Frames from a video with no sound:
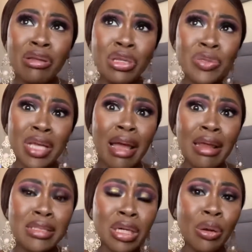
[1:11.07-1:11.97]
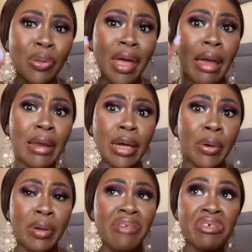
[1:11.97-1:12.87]
loose highlighter and all the highlight
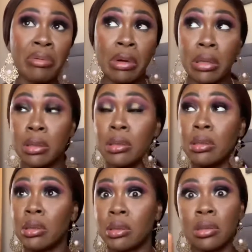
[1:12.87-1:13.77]
going everywhere, ugh.